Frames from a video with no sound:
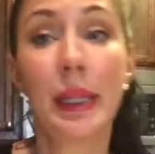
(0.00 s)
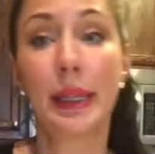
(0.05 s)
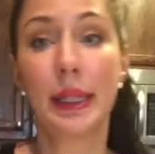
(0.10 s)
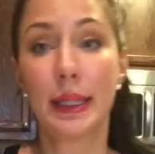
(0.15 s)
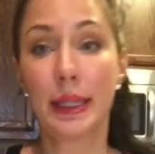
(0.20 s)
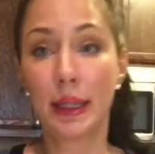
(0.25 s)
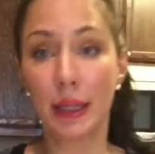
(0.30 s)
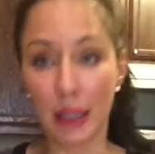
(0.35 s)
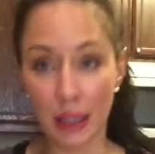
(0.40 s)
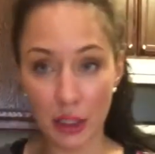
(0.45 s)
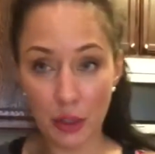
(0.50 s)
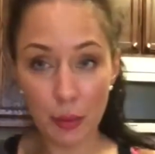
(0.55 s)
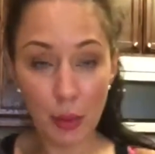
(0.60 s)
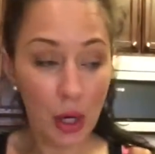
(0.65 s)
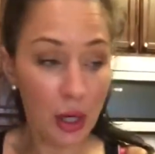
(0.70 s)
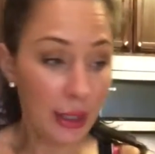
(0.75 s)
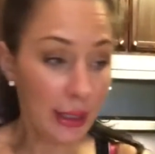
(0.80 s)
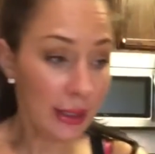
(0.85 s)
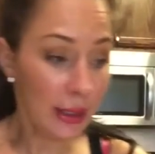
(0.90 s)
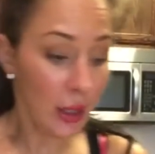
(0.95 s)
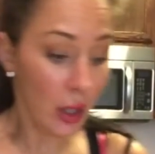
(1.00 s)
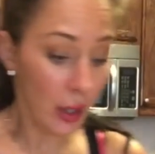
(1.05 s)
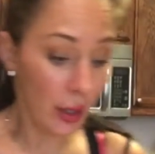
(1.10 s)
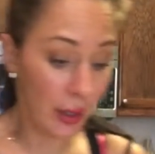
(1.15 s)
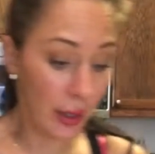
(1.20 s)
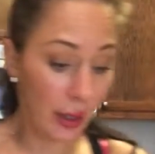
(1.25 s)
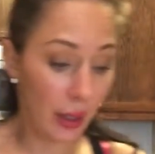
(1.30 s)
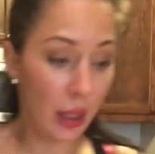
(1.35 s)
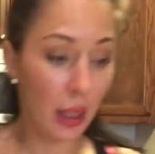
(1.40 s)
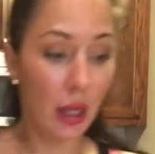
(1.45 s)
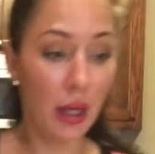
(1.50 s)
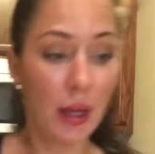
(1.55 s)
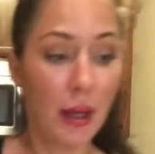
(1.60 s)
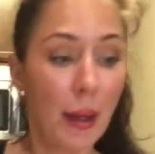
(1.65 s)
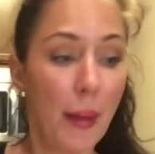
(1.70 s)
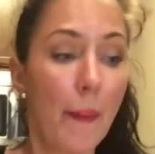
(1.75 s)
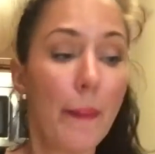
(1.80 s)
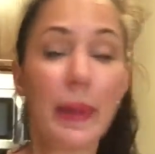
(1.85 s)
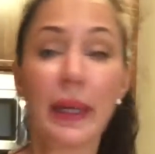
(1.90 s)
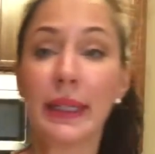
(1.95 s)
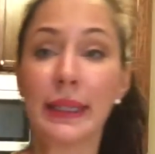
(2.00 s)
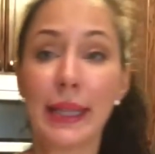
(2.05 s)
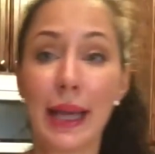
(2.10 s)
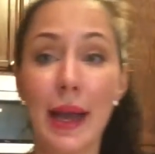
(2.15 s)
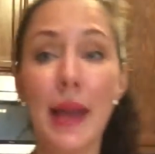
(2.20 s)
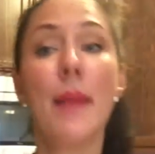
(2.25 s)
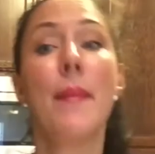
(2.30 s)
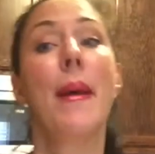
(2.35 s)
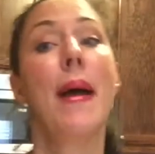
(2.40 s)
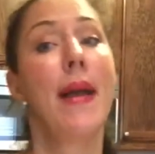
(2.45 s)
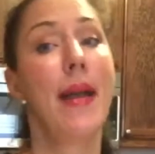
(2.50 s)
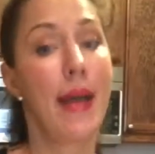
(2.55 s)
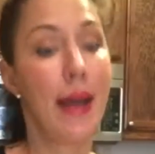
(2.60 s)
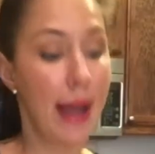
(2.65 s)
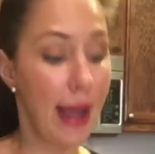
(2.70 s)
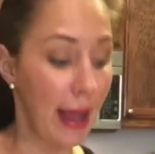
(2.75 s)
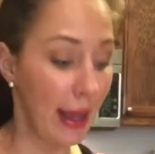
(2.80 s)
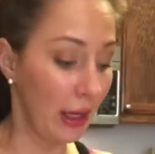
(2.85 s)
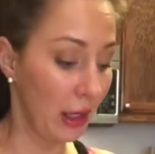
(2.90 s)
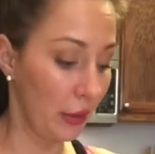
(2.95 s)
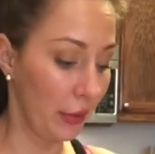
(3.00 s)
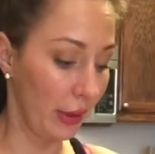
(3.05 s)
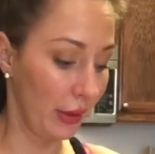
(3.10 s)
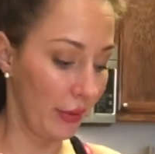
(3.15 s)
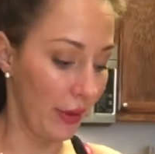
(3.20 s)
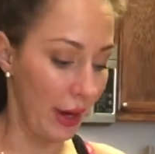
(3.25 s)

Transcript: gonna get this lunch party started because I am hangry